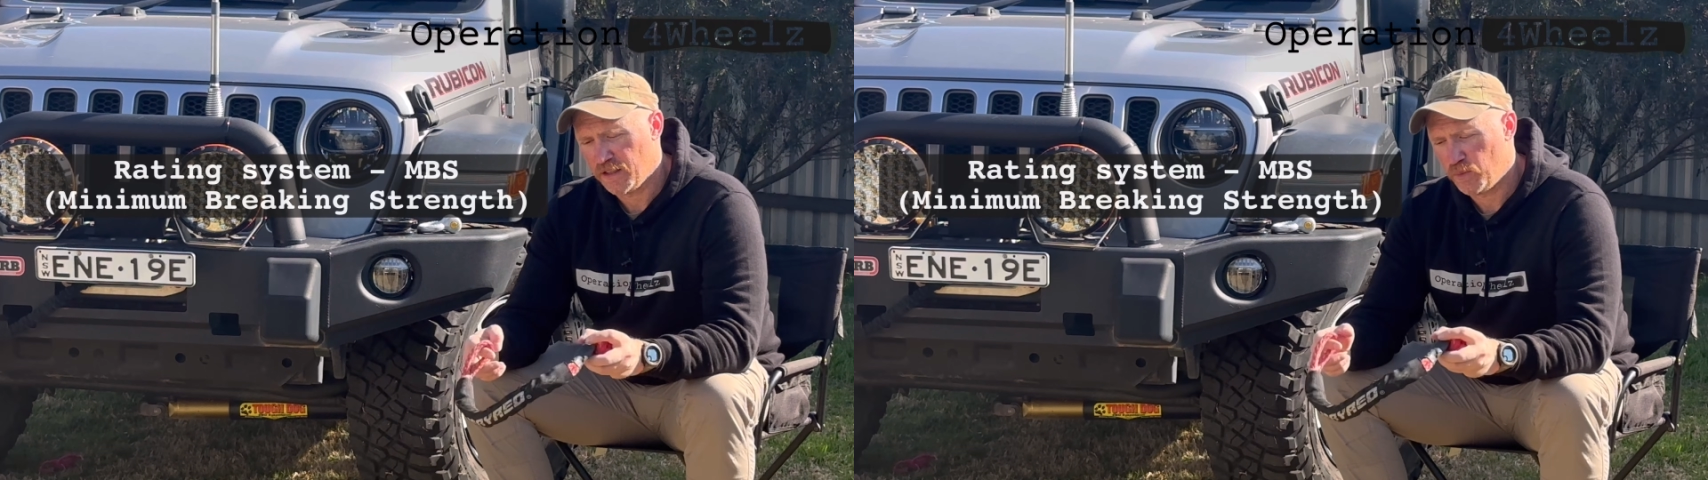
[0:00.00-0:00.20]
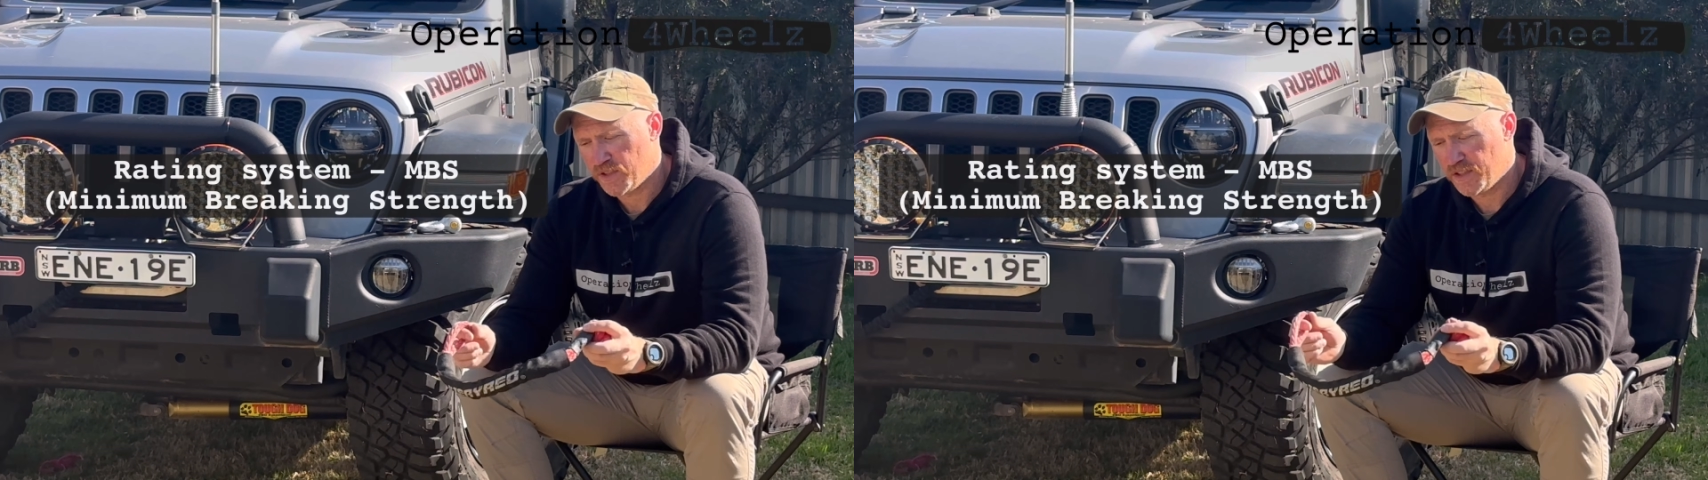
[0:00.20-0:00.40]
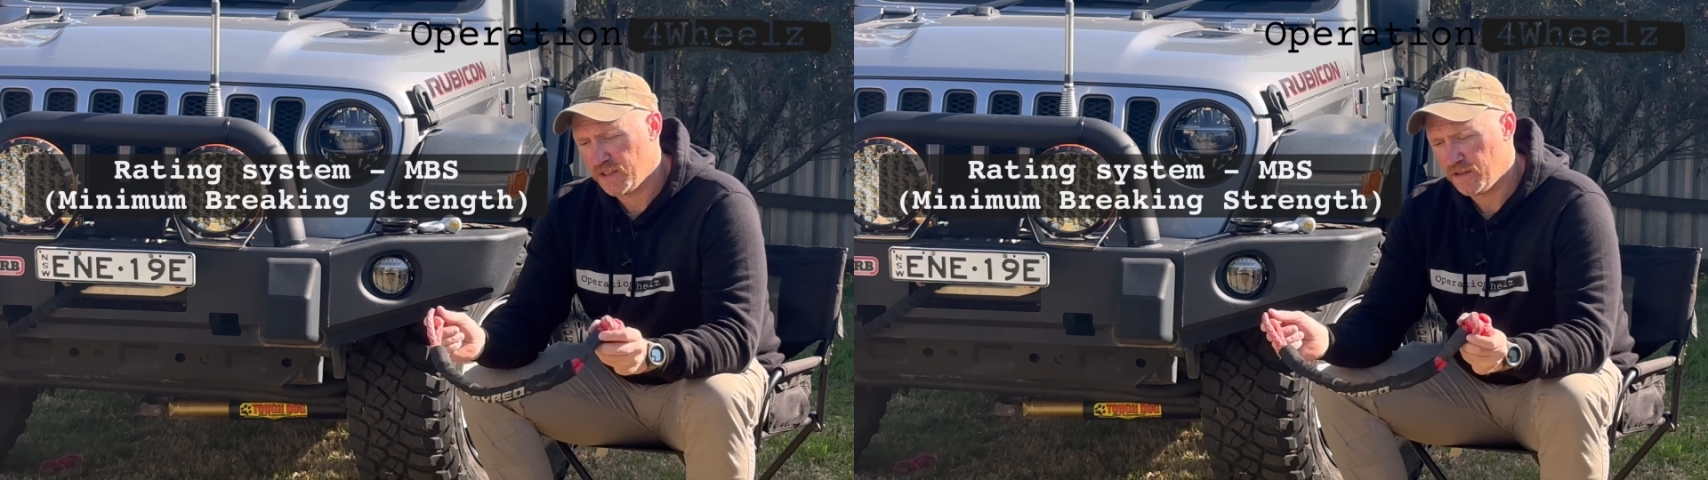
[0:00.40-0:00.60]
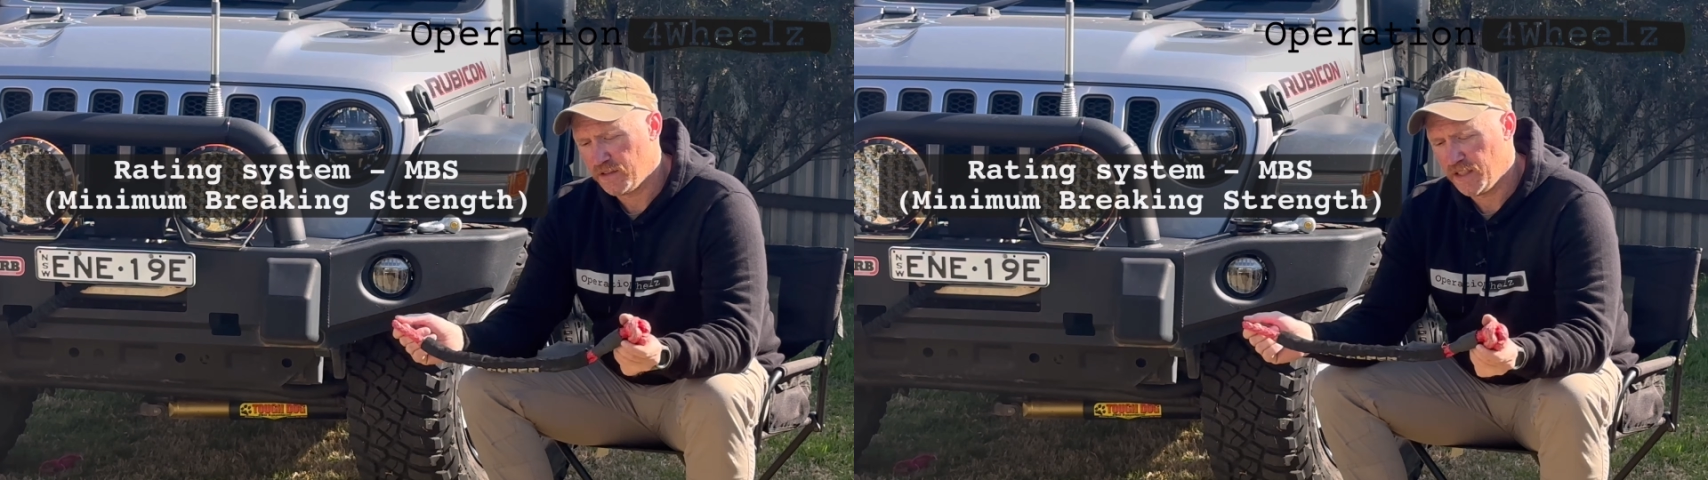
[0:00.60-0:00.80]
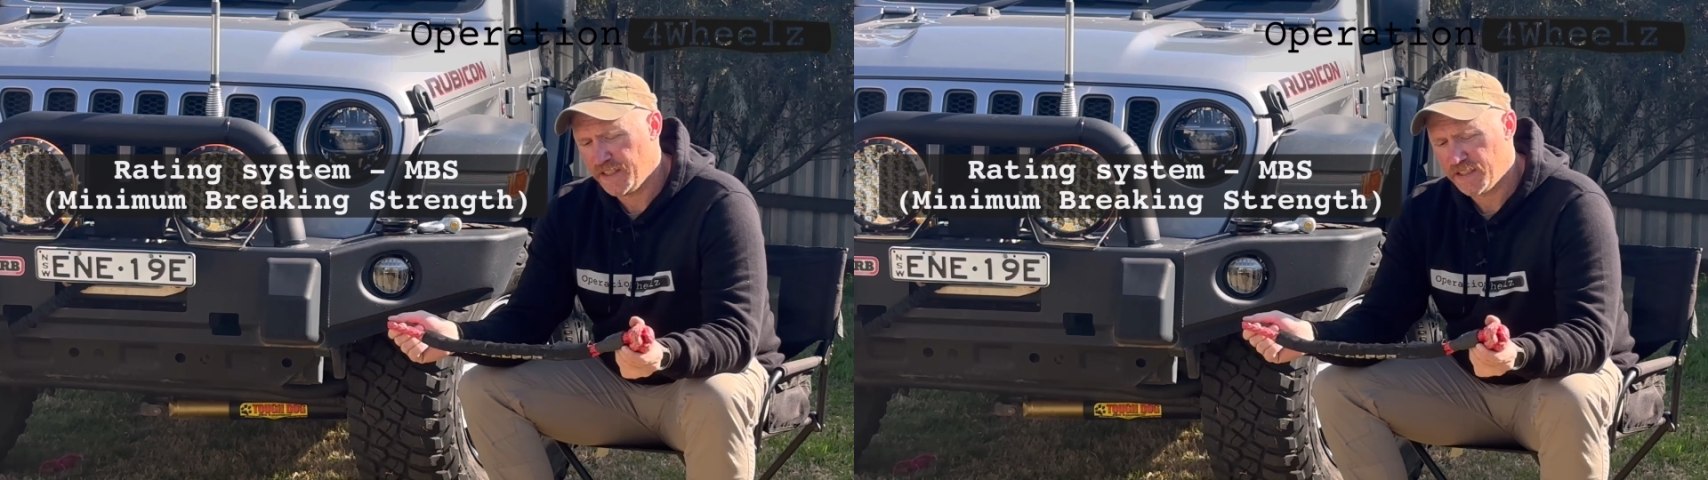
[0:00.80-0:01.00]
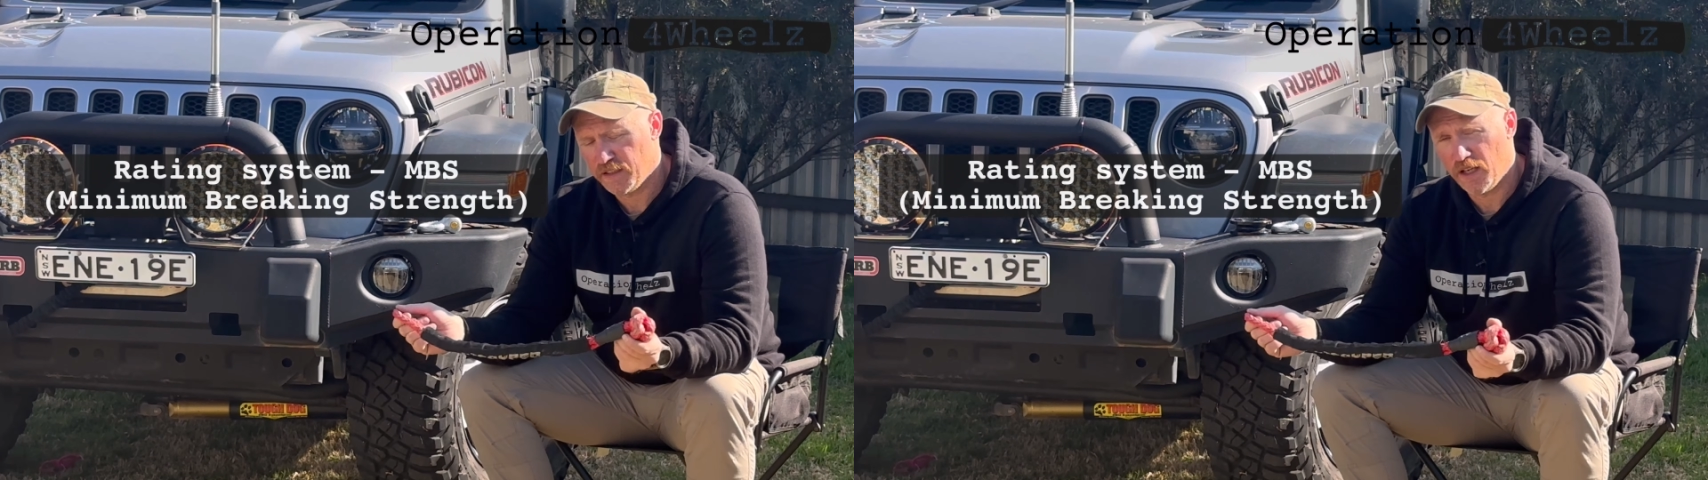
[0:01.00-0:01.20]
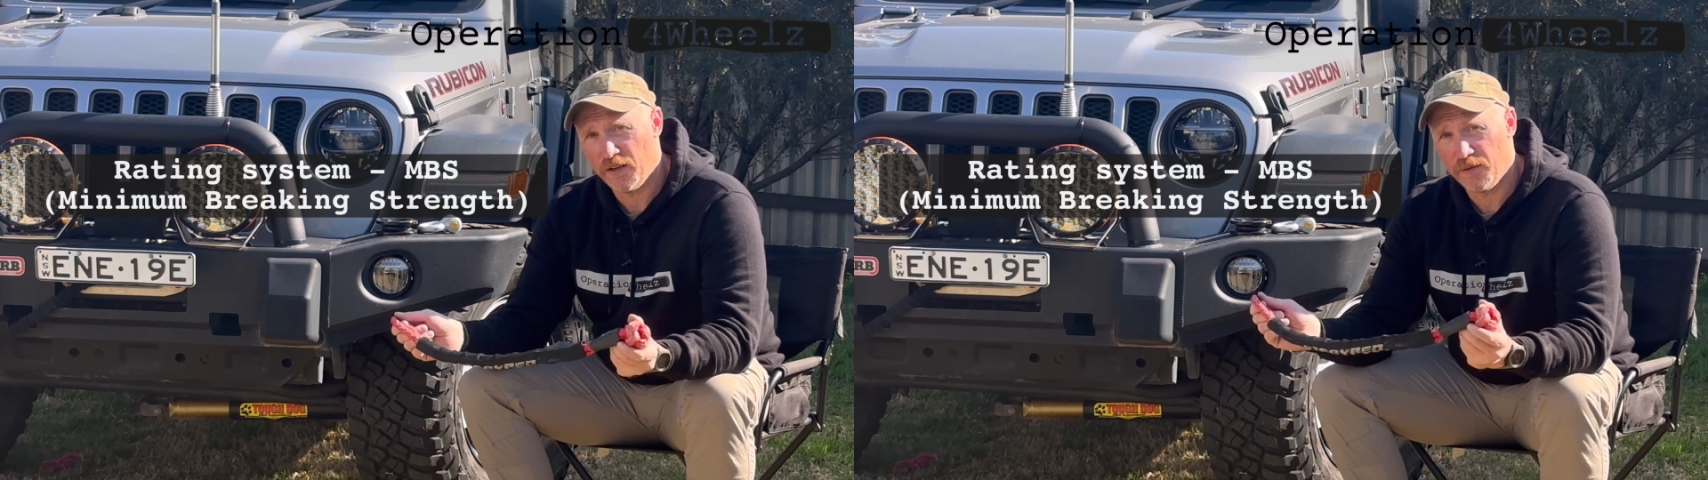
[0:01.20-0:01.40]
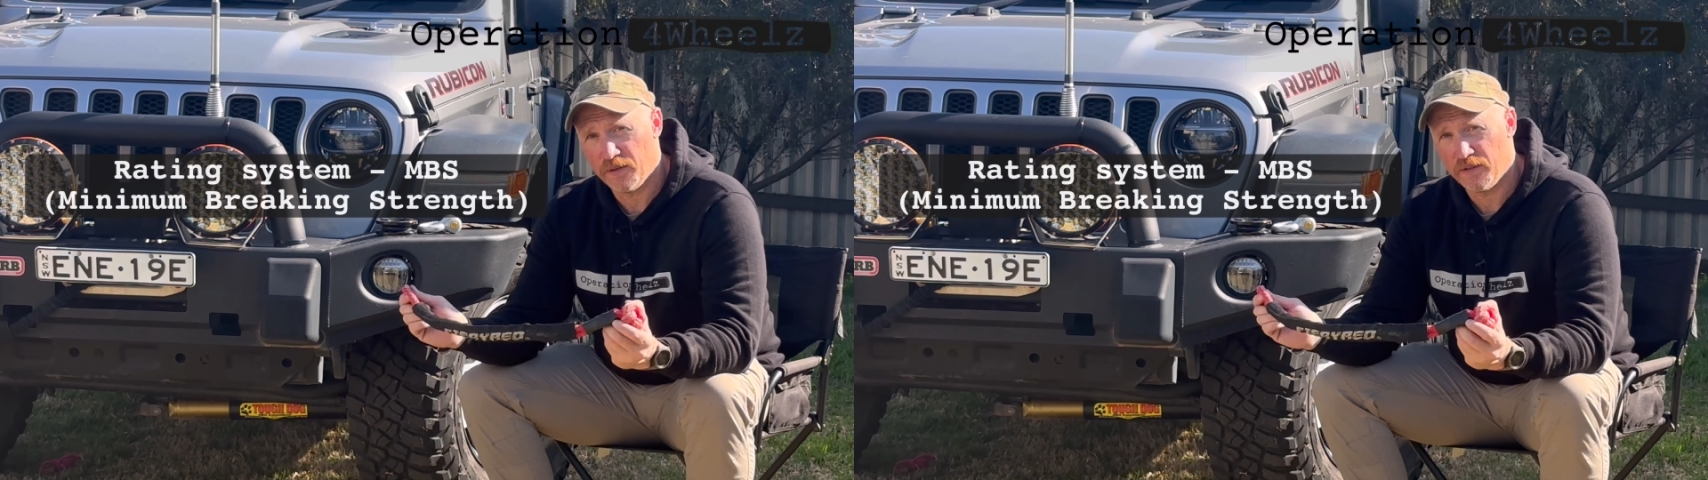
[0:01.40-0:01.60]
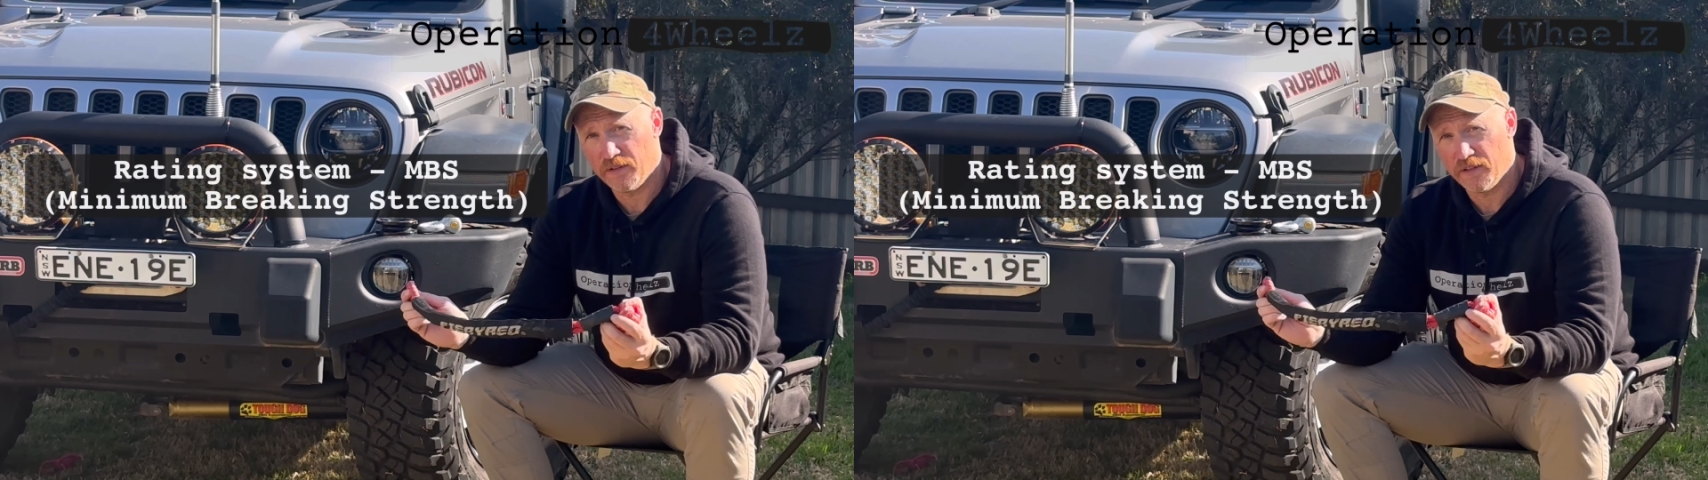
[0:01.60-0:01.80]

So what's the least load